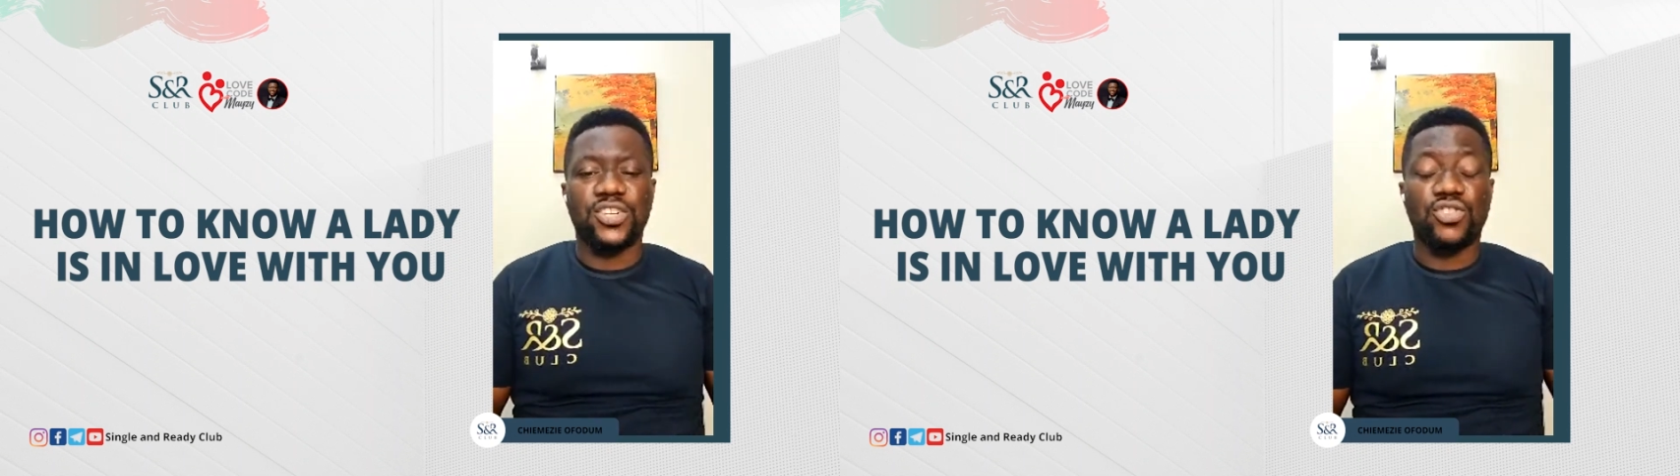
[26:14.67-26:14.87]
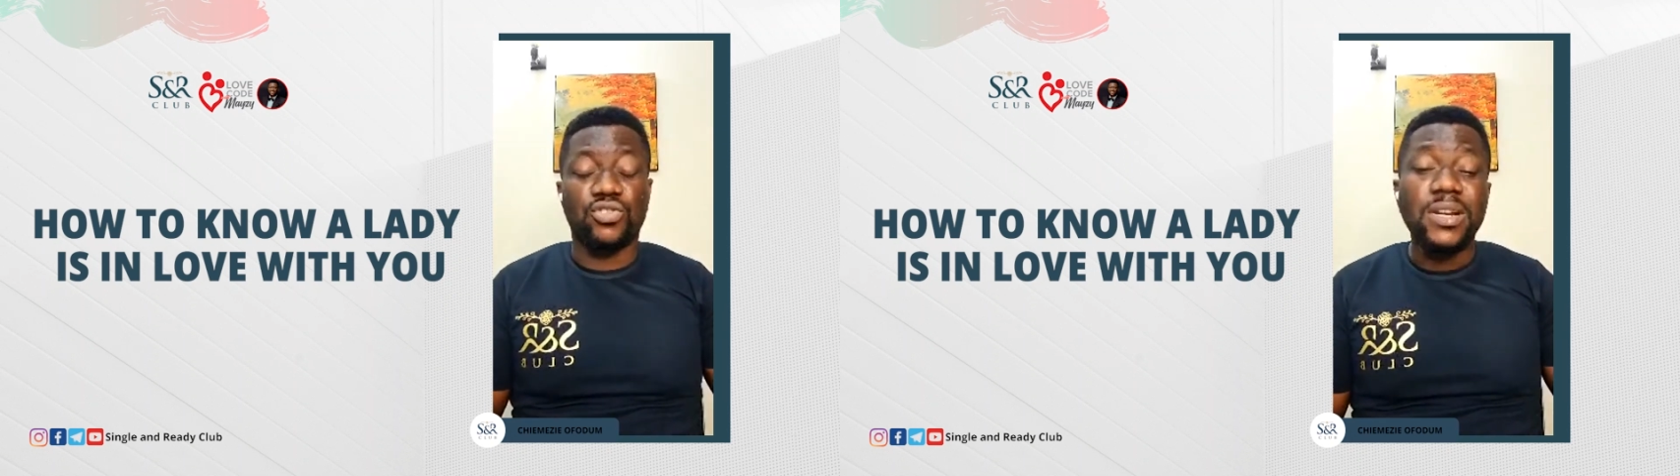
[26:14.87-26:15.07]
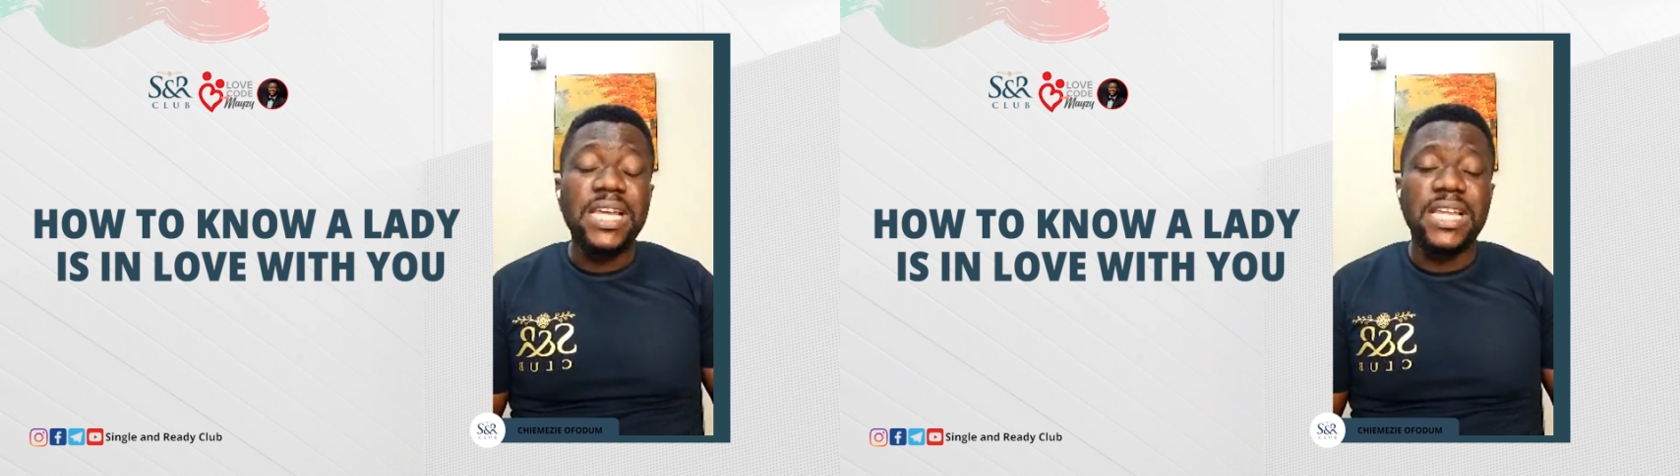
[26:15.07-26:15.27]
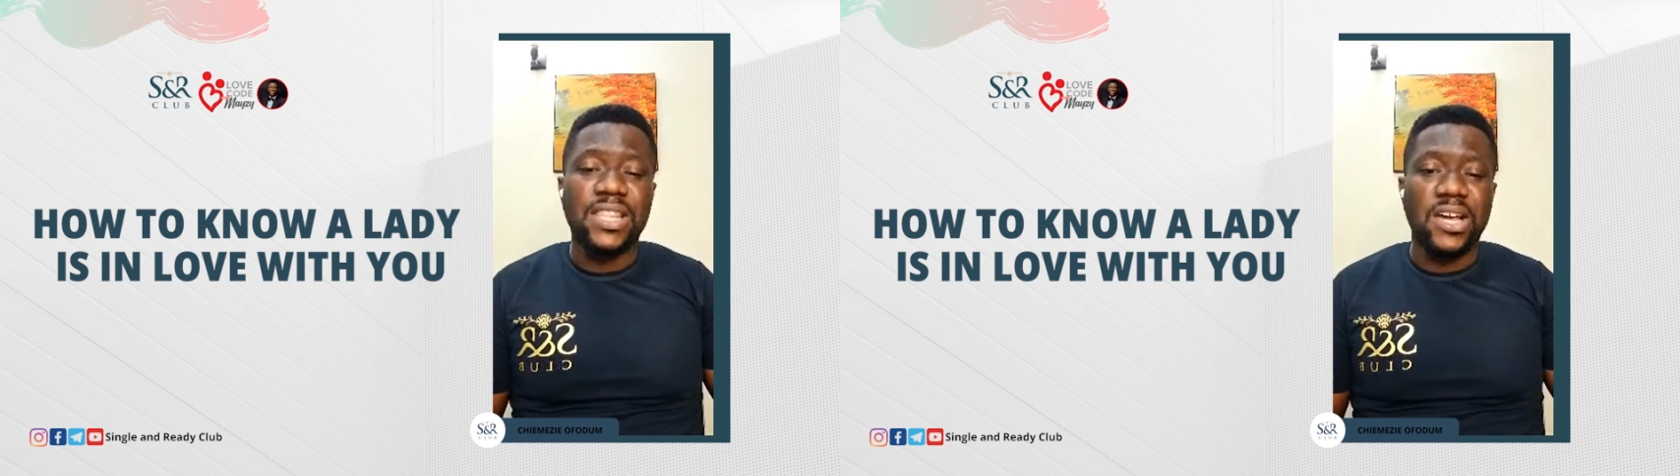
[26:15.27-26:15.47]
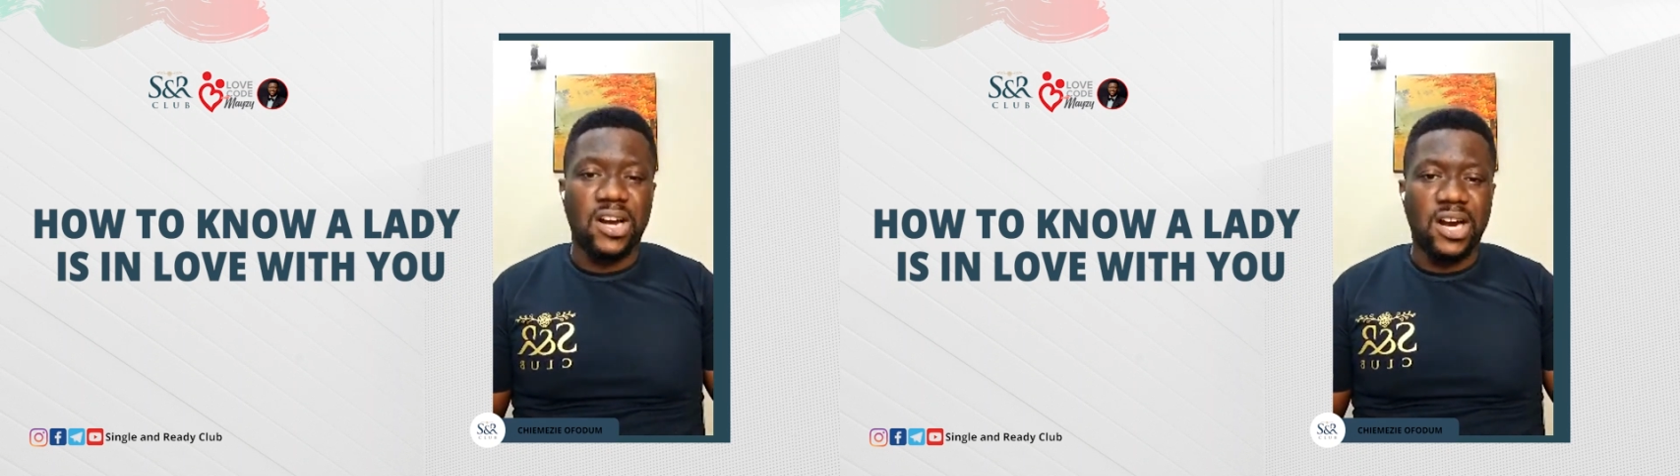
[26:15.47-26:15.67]
is truly
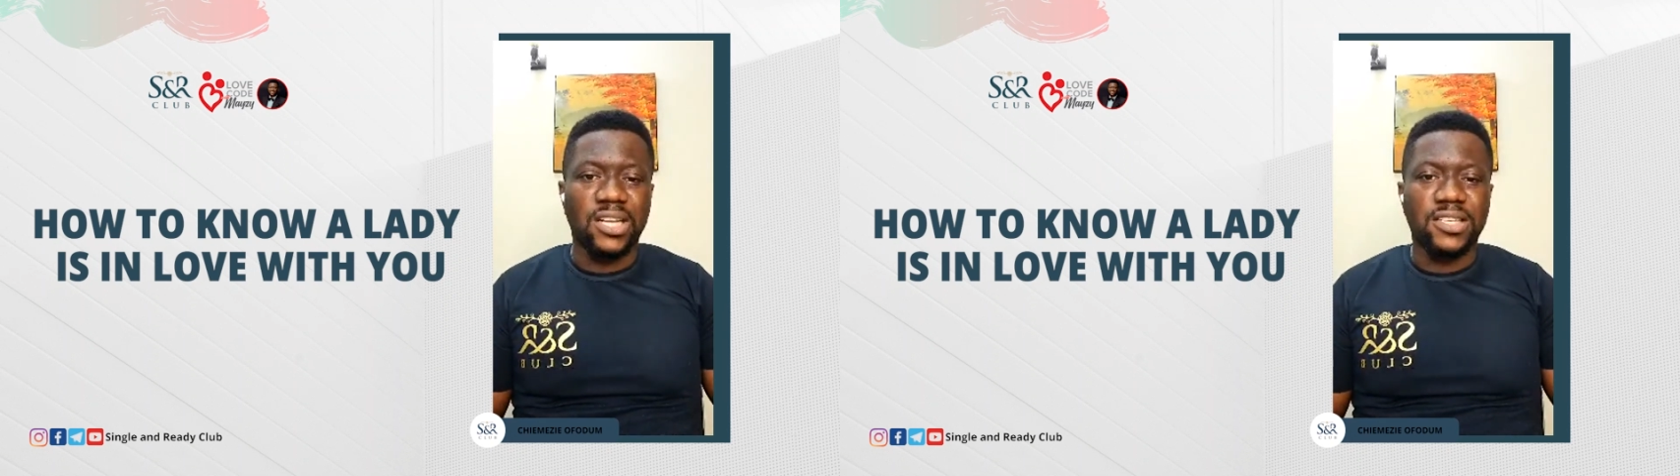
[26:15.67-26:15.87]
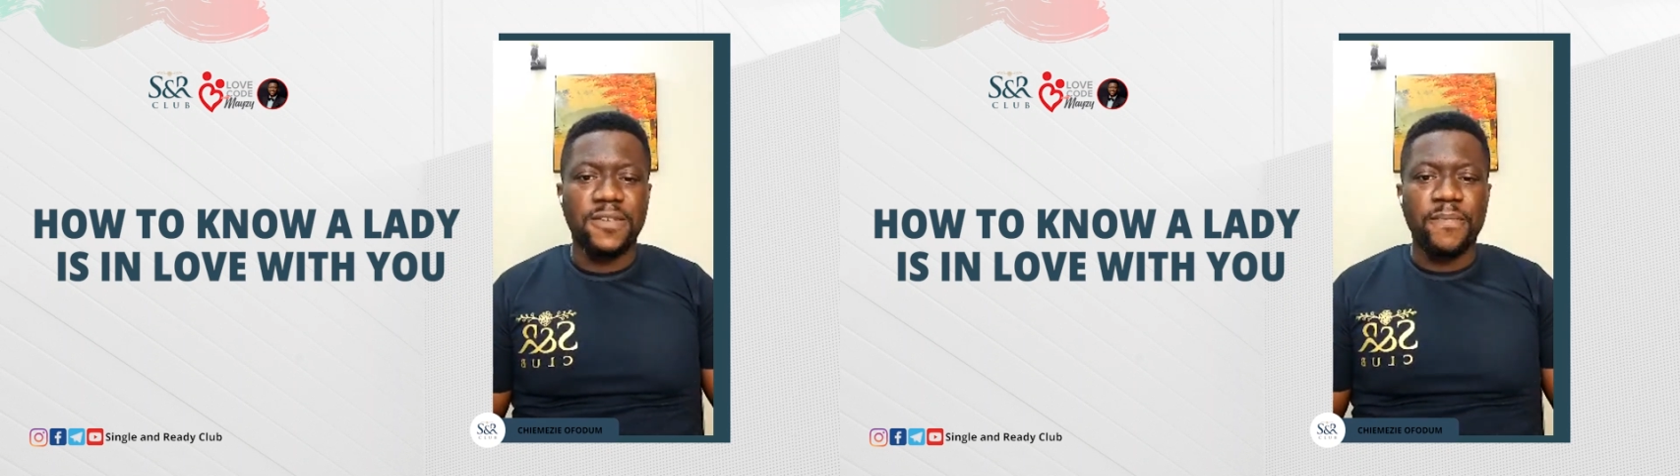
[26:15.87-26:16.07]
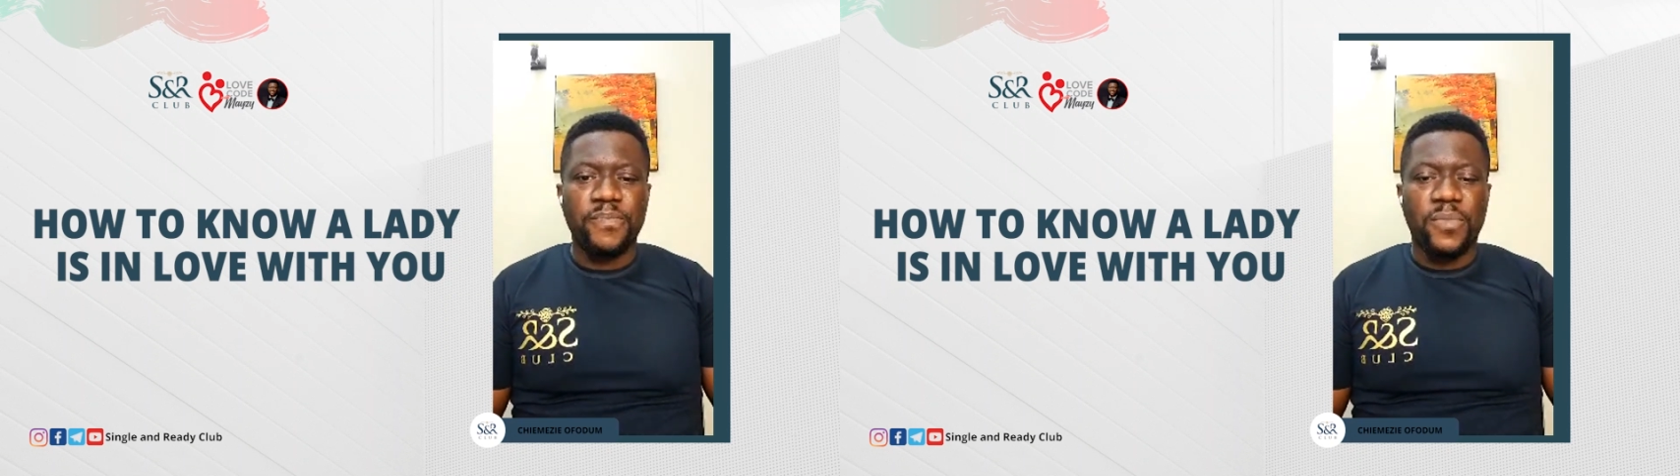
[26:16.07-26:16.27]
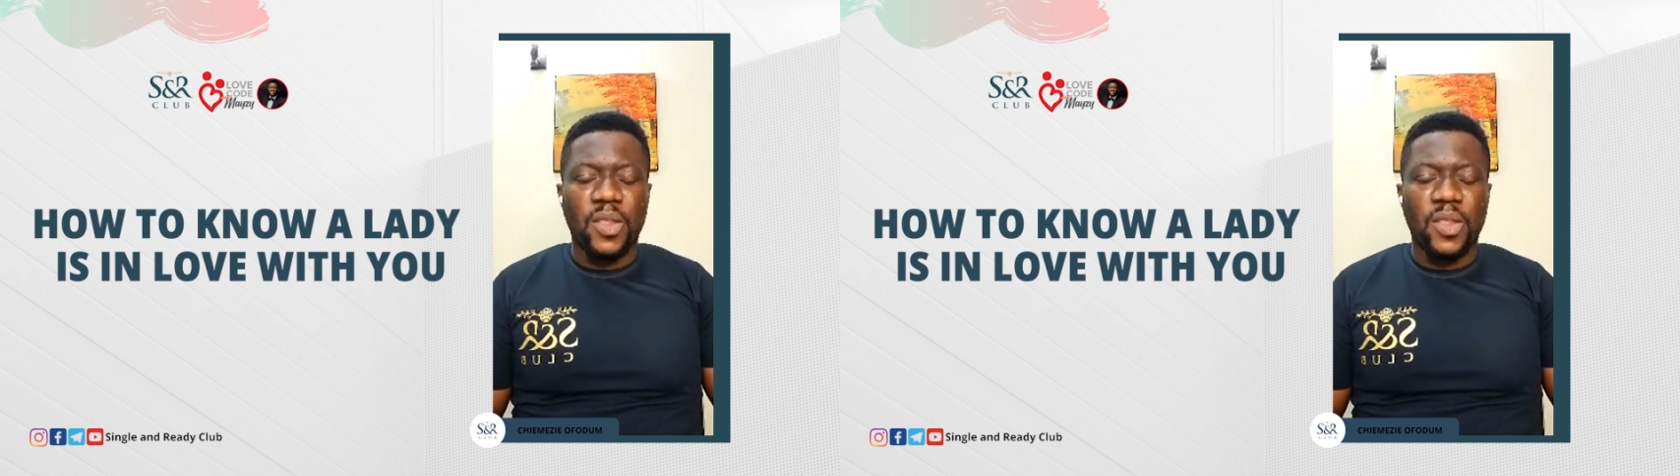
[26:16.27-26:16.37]
in their heart.